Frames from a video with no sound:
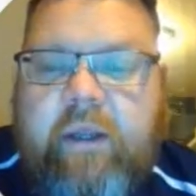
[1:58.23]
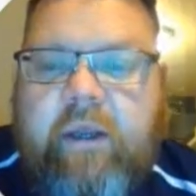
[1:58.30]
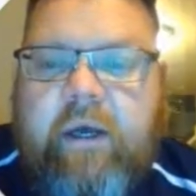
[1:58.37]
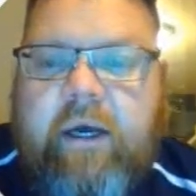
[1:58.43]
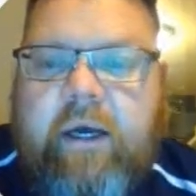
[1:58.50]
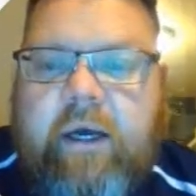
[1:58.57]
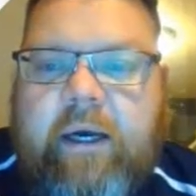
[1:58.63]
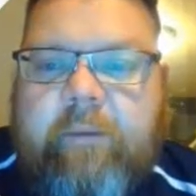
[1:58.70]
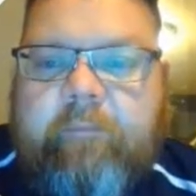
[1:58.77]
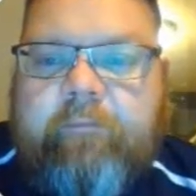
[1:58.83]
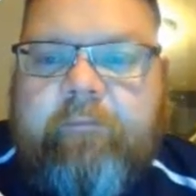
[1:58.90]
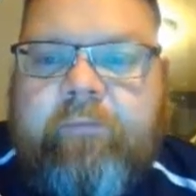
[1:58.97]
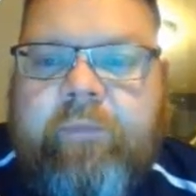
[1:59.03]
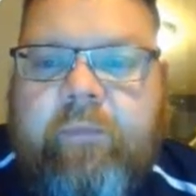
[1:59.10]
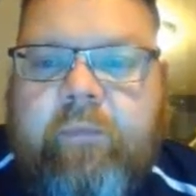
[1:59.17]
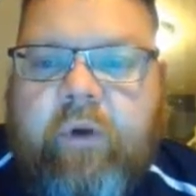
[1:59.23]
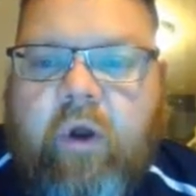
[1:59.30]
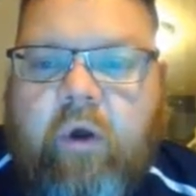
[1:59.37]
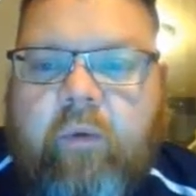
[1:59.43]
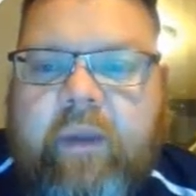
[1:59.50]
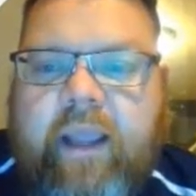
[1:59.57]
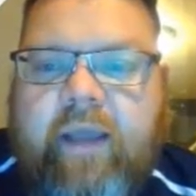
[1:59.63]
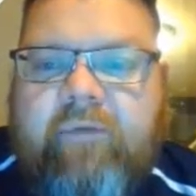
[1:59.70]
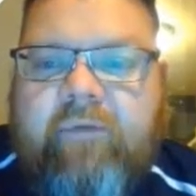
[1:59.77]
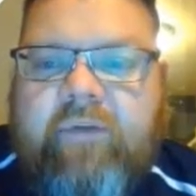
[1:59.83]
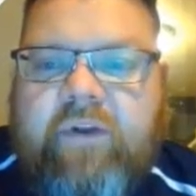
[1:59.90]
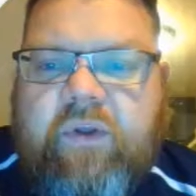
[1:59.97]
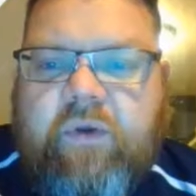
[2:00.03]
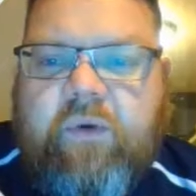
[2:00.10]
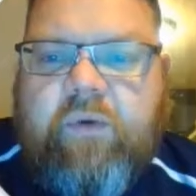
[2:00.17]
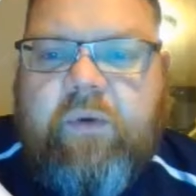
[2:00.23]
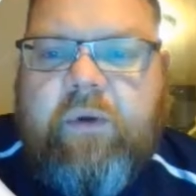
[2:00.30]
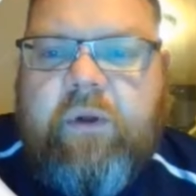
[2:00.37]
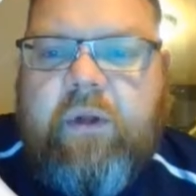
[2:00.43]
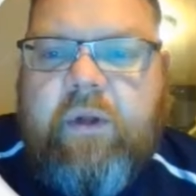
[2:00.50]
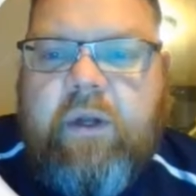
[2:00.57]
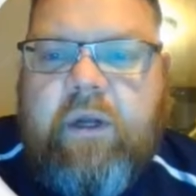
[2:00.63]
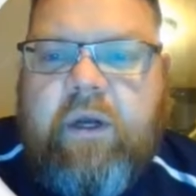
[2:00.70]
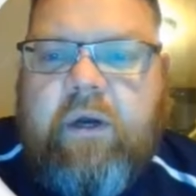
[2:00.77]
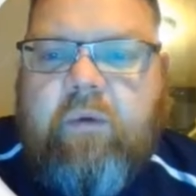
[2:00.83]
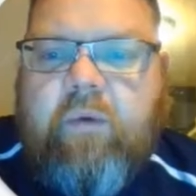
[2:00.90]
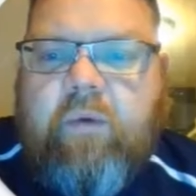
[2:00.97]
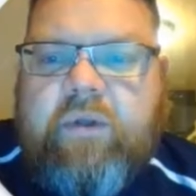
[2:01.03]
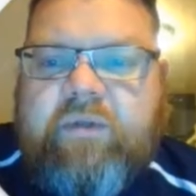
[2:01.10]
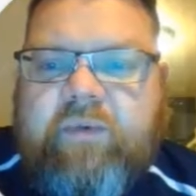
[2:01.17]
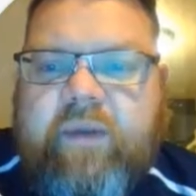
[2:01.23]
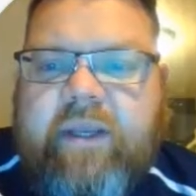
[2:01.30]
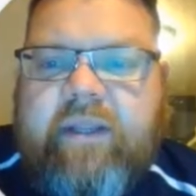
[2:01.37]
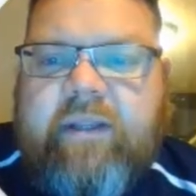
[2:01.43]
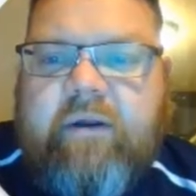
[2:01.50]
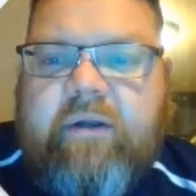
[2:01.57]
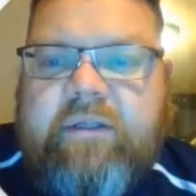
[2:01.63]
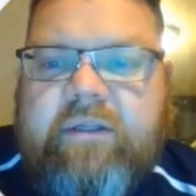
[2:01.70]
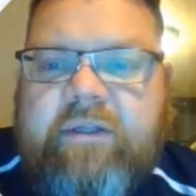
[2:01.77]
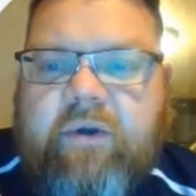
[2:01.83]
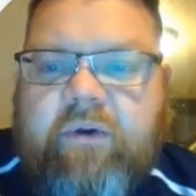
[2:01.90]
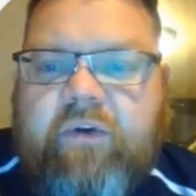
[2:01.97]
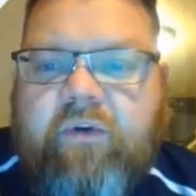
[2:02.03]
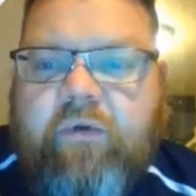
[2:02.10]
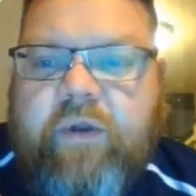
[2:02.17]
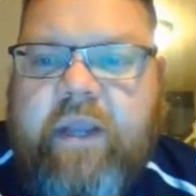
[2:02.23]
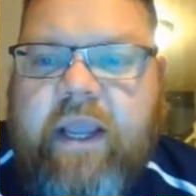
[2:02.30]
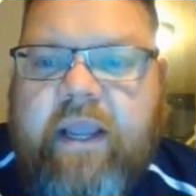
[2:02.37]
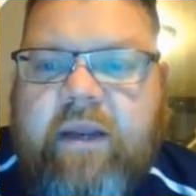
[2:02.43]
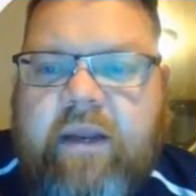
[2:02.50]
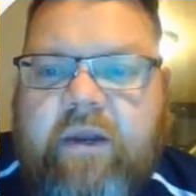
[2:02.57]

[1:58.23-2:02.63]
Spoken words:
But all we have to do once we get there is go to Create